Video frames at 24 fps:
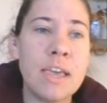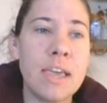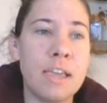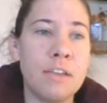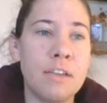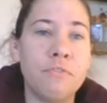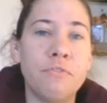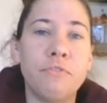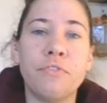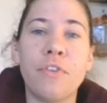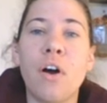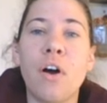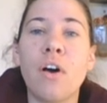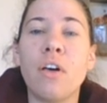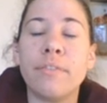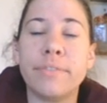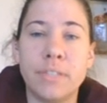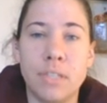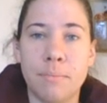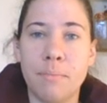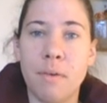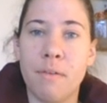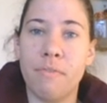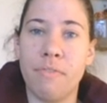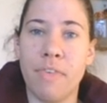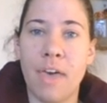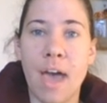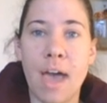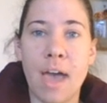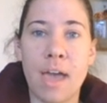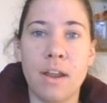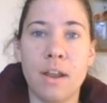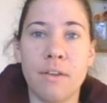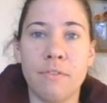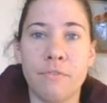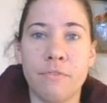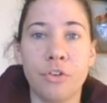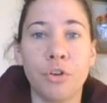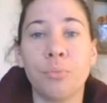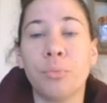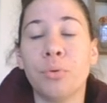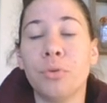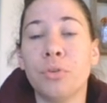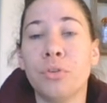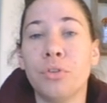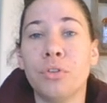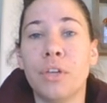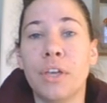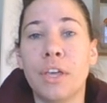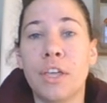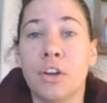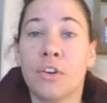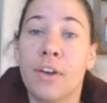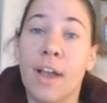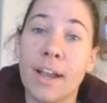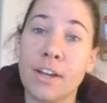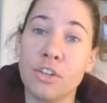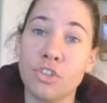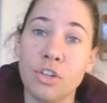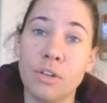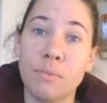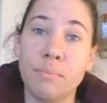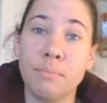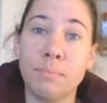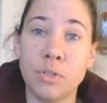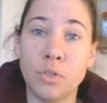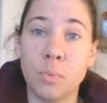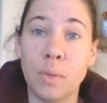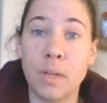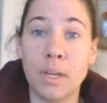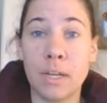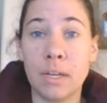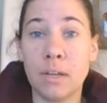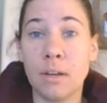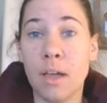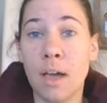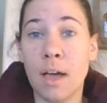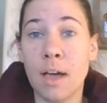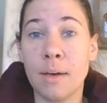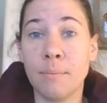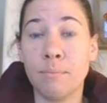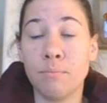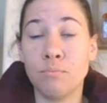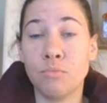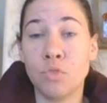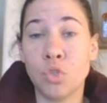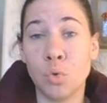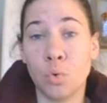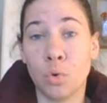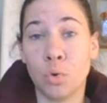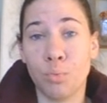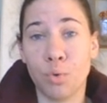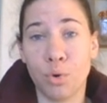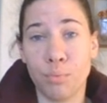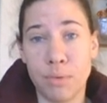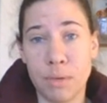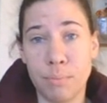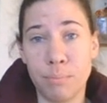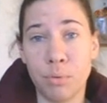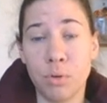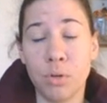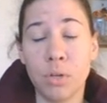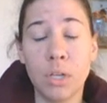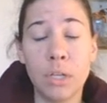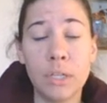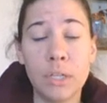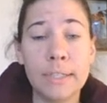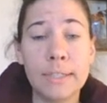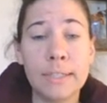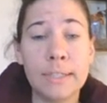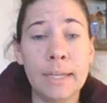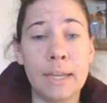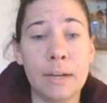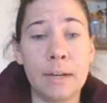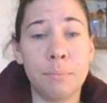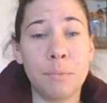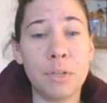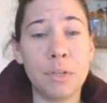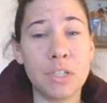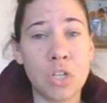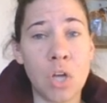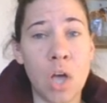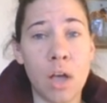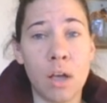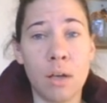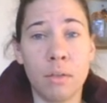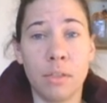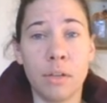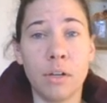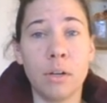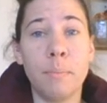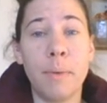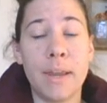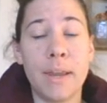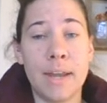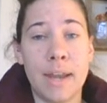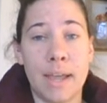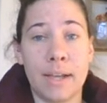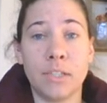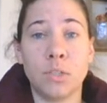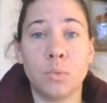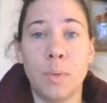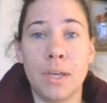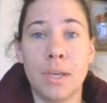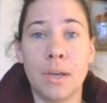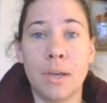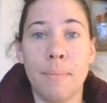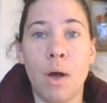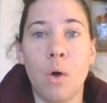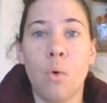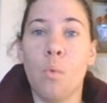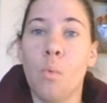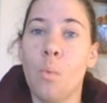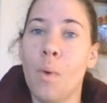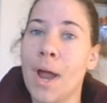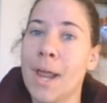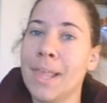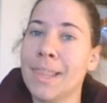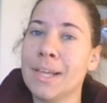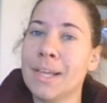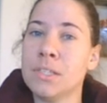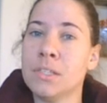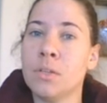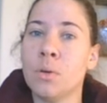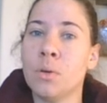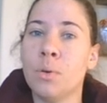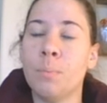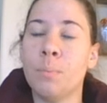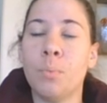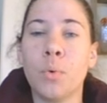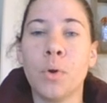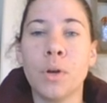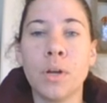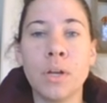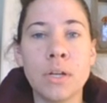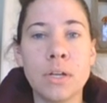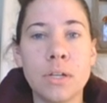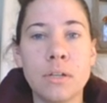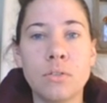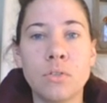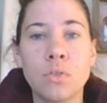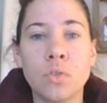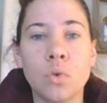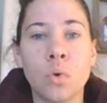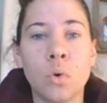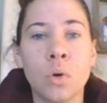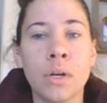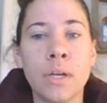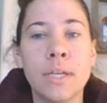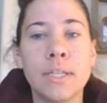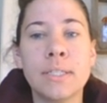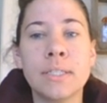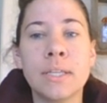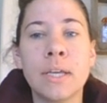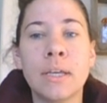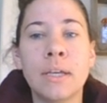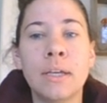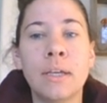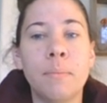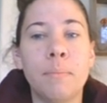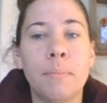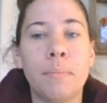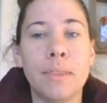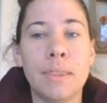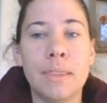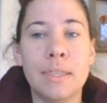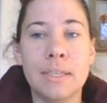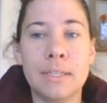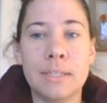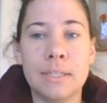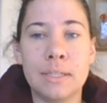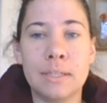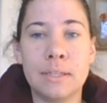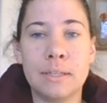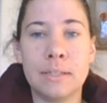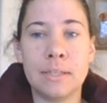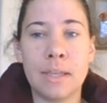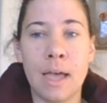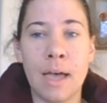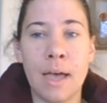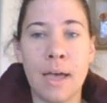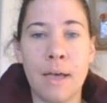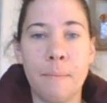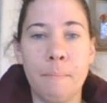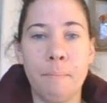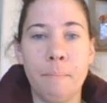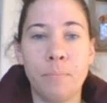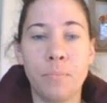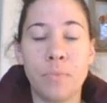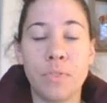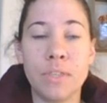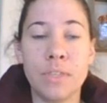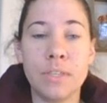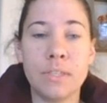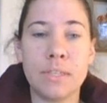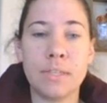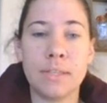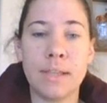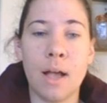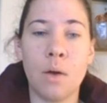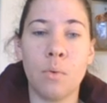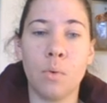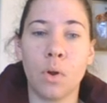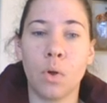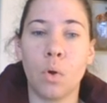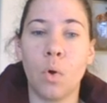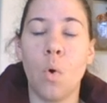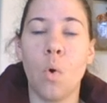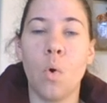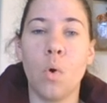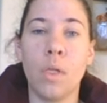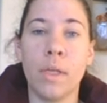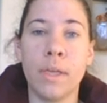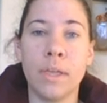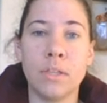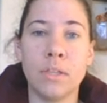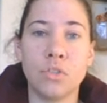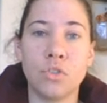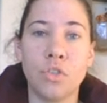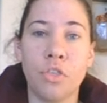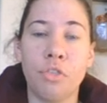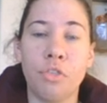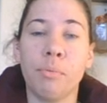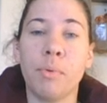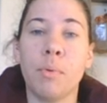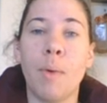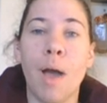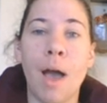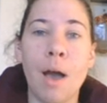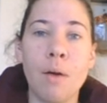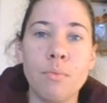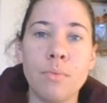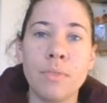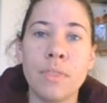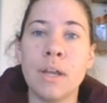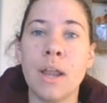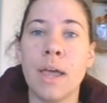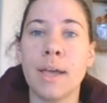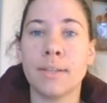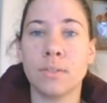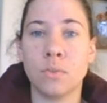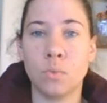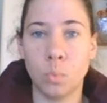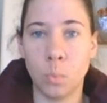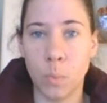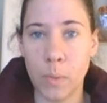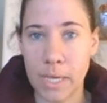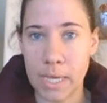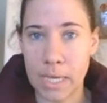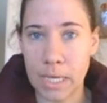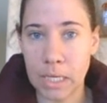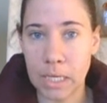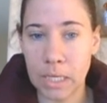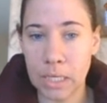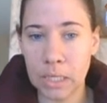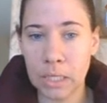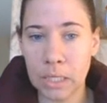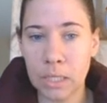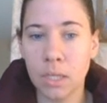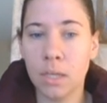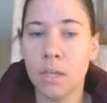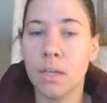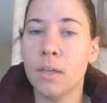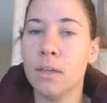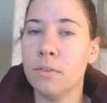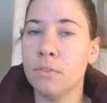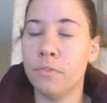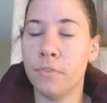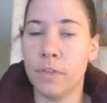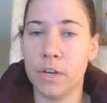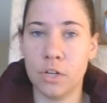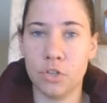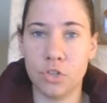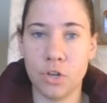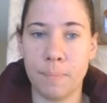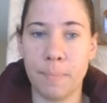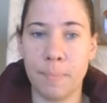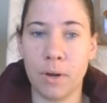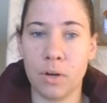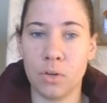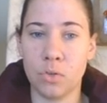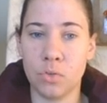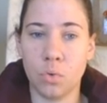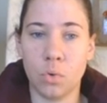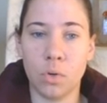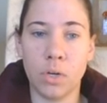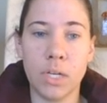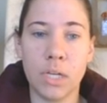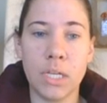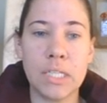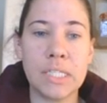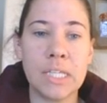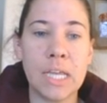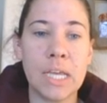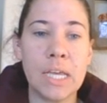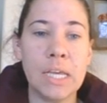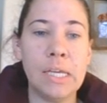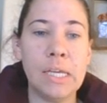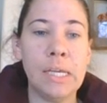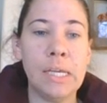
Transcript: involve some of that verbal interaction between two or more people. And I'm going to talk a little bit next week about why that's so important in stories. But this is our goal: is throughout the next week, finish up our stories.